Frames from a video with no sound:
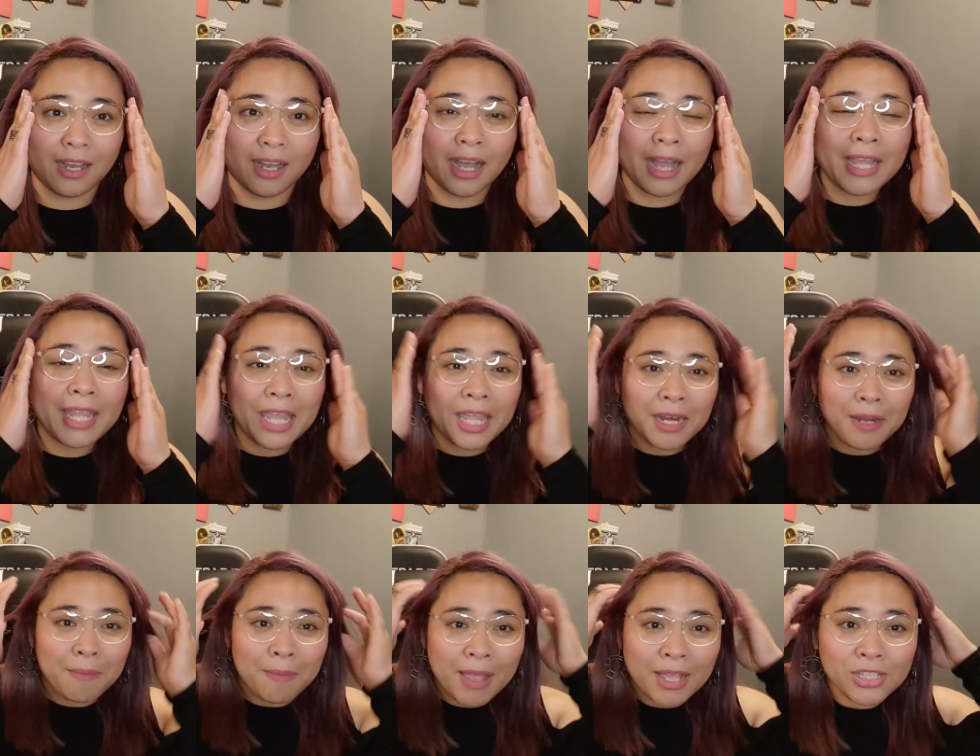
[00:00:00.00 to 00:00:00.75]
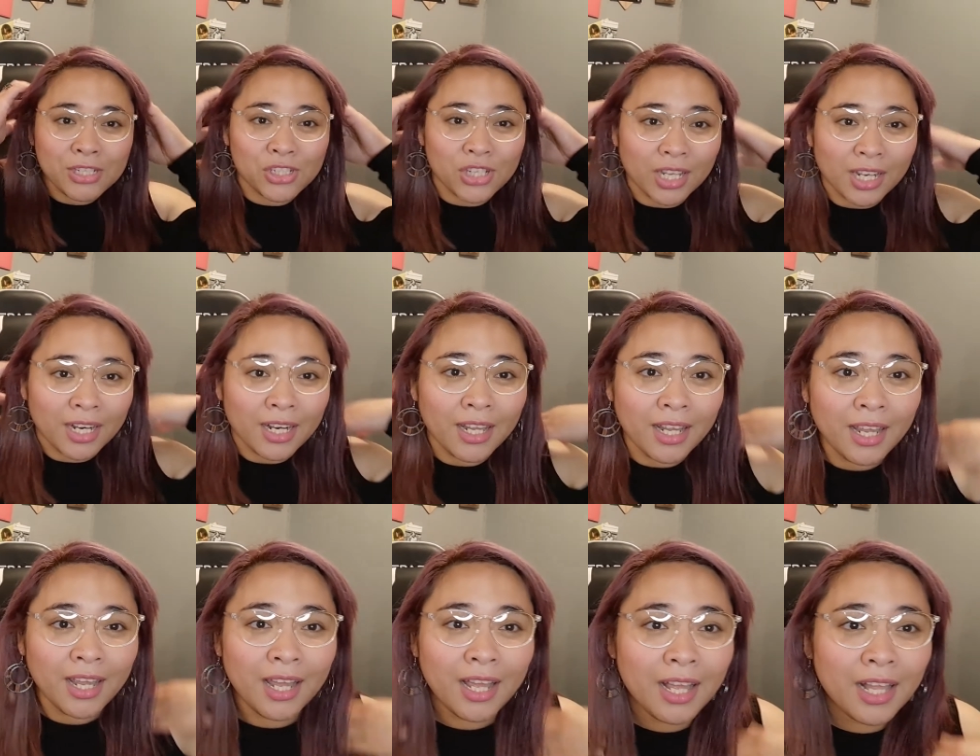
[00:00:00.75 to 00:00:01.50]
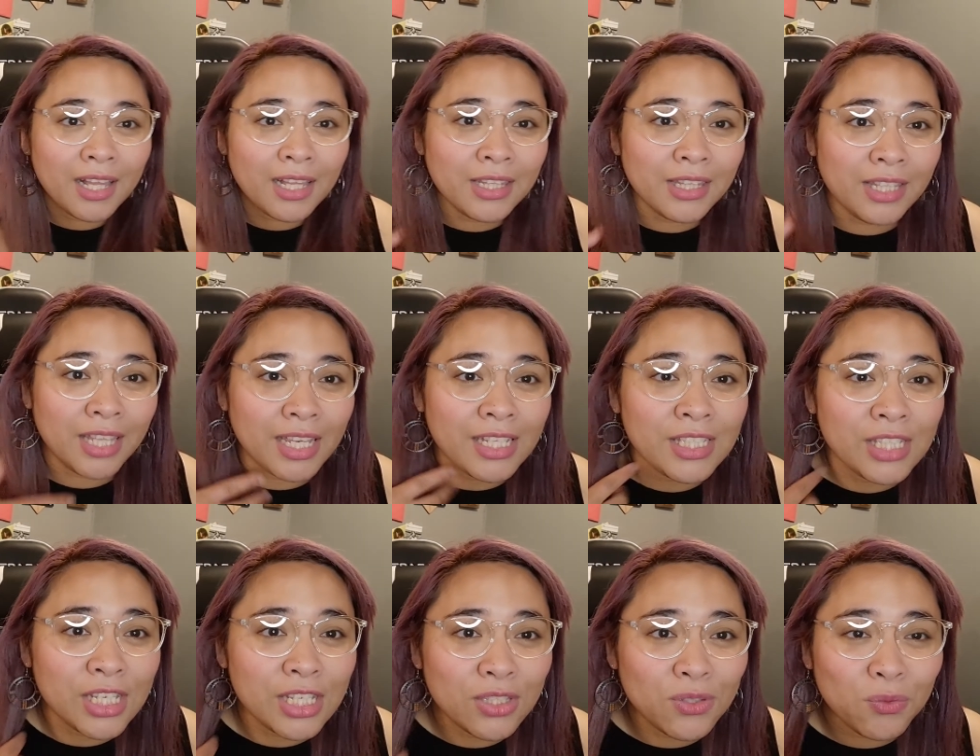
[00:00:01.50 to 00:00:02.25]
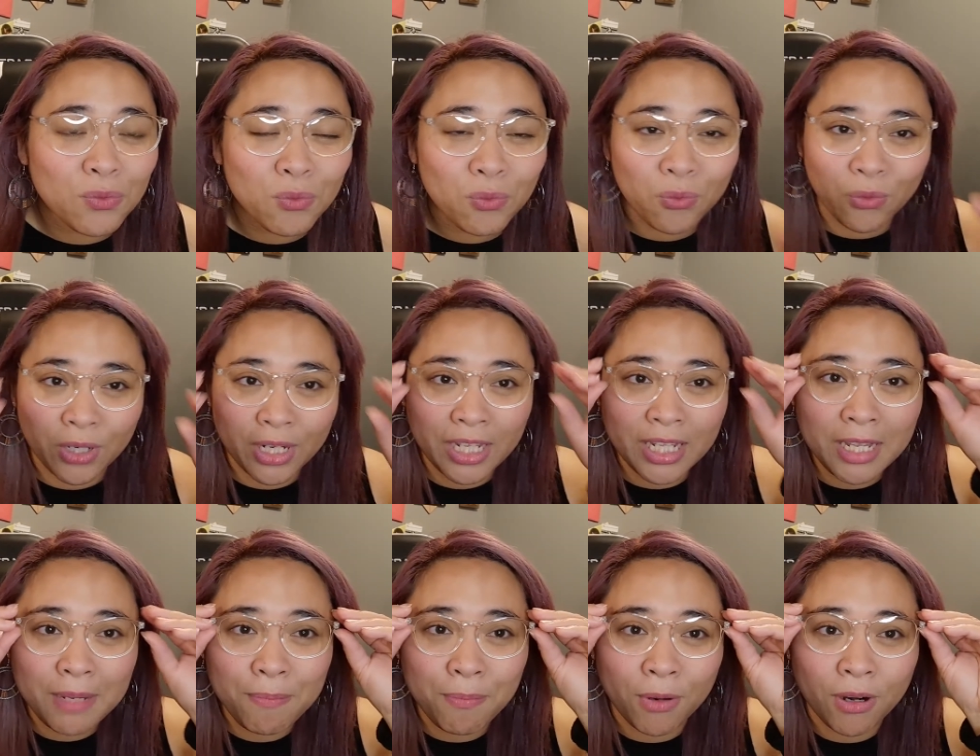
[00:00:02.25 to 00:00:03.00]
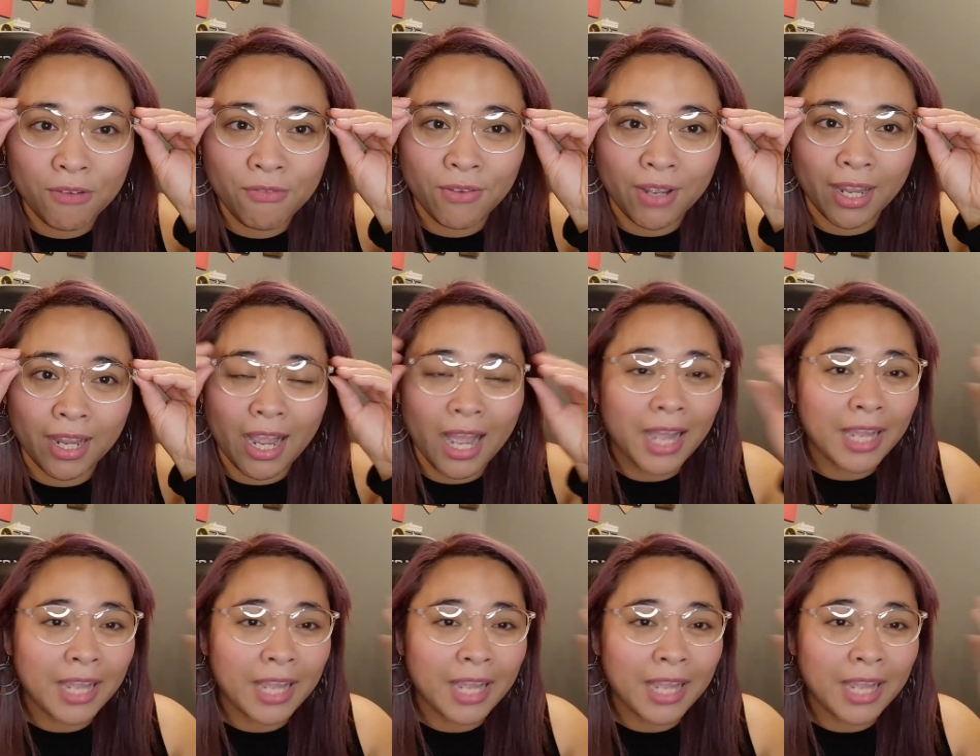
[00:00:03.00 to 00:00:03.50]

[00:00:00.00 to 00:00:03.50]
I can't imagine this is really perfect.